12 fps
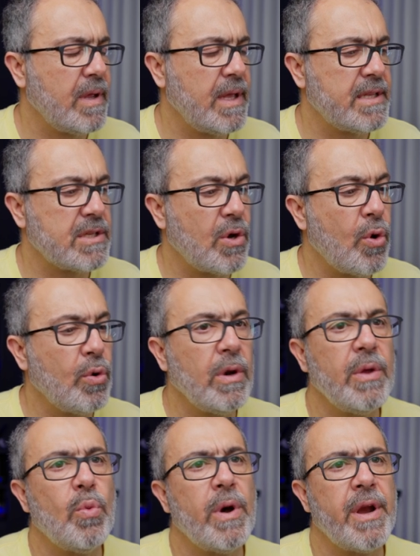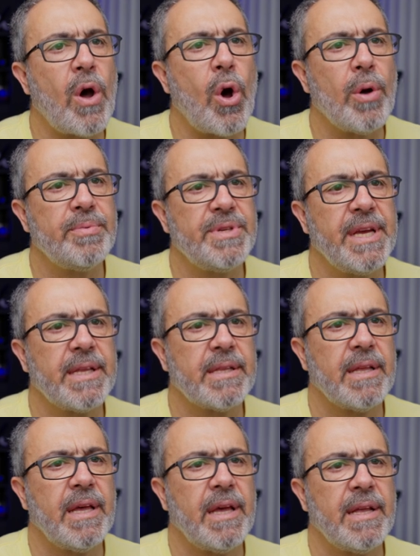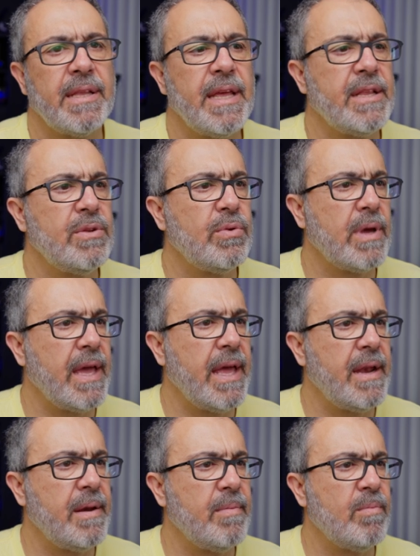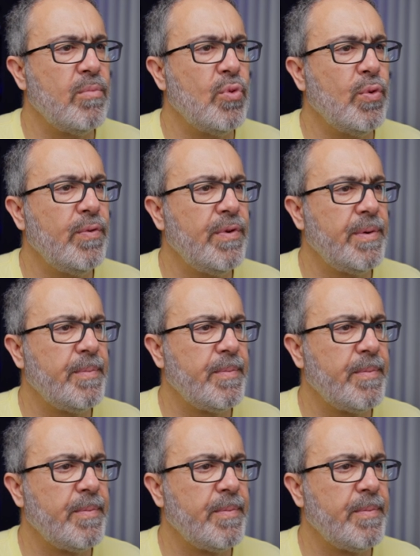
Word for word: it's only one object that you can move